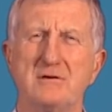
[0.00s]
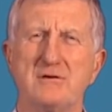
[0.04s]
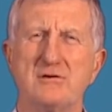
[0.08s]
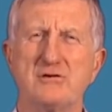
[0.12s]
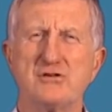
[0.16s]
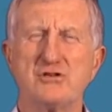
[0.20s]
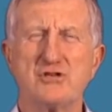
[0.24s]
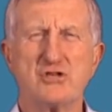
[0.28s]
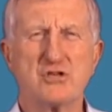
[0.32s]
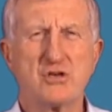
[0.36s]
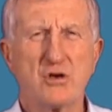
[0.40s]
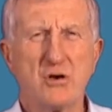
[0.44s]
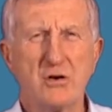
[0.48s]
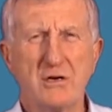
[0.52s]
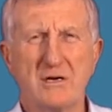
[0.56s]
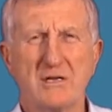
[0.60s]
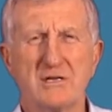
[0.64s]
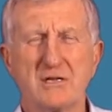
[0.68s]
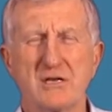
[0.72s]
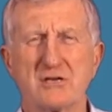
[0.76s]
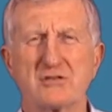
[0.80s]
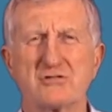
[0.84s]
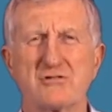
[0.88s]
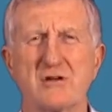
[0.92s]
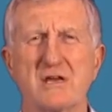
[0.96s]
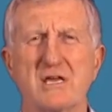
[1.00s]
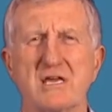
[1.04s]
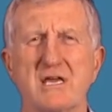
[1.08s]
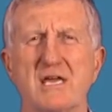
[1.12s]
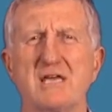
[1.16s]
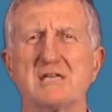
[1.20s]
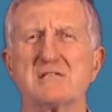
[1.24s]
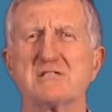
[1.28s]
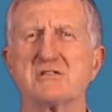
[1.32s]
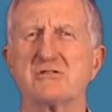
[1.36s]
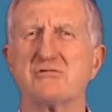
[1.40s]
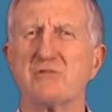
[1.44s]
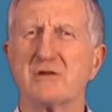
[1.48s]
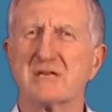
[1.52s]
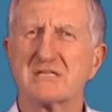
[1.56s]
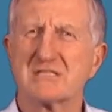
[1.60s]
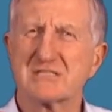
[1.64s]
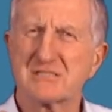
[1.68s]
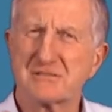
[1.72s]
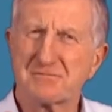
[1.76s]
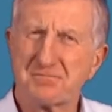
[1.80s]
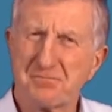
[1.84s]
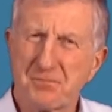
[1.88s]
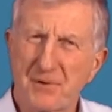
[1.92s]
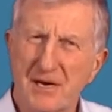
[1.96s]
Surely the trick is to
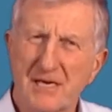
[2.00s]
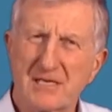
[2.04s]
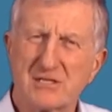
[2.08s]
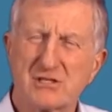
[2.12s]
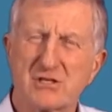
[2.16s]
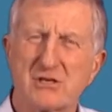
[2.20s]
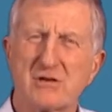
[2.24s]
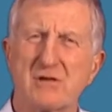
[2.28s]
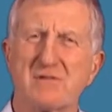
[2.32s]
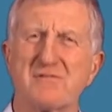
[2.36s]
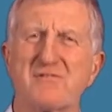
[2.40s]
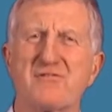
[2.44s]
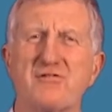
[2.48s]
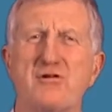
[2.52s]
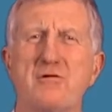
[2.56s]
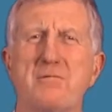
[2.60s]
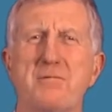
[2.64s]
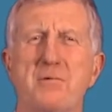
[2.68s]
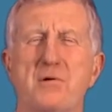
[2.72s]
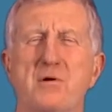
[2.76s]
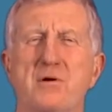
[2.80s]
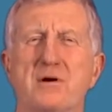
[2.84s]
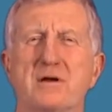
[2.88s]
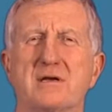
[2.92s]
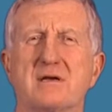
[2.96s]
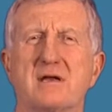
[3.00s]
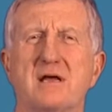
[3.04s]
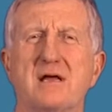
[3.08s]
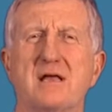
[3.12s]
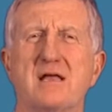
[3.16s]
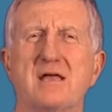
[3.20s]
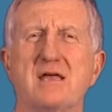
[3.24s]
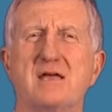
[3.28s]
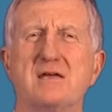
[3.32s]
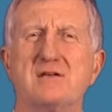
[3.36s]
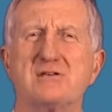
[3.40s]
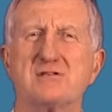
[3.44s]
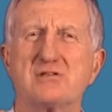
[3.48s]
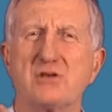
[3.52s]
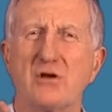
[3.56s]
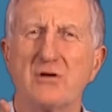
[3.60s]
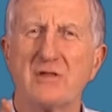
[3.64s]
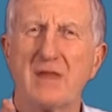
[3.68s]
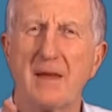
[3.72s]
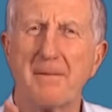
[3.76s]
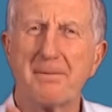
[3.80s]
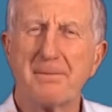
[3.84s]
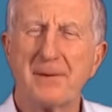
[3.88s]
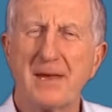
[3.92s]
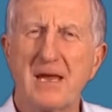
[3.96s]
express your viewpoint so
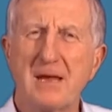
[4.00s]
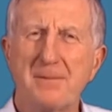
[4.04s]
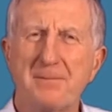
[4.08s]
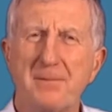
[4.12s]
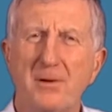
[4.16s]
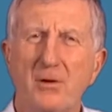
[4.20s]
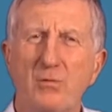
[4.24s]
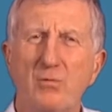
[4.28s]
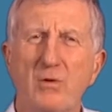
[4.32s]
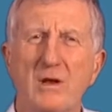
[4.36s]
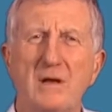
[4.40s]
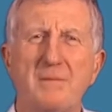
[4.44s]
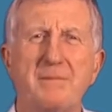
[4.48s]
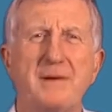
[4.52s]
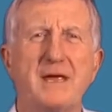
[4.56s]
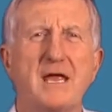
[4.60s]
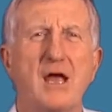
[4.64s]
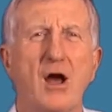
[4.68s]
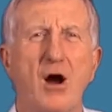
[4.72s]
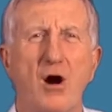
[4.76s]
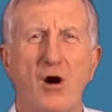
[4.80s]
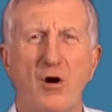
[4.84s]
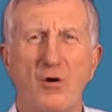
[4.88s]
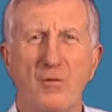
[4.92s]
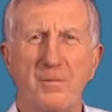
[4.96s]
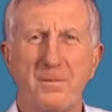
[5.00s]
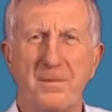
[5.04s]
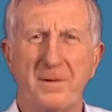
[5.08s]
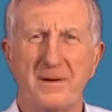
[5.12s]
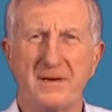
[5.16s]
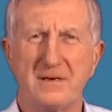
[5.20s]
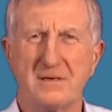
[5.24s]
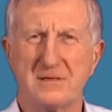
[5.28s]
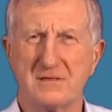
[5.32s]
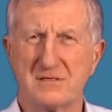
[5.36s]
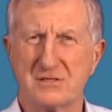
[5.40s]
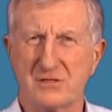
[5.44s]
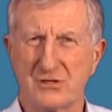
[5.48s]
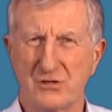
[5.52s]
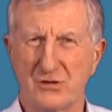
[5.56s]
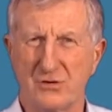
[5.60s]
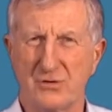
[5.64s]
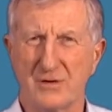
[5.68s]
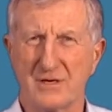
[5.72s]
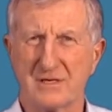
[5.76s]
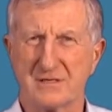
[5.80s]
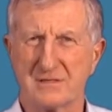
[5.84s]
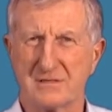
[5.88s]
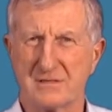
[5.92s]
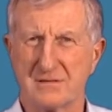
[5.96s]
that people will be open to
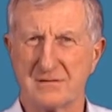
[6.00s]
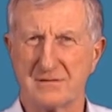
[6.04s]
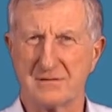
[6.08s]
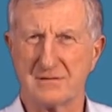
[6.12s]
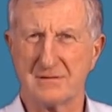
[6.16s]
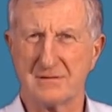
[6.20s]
it.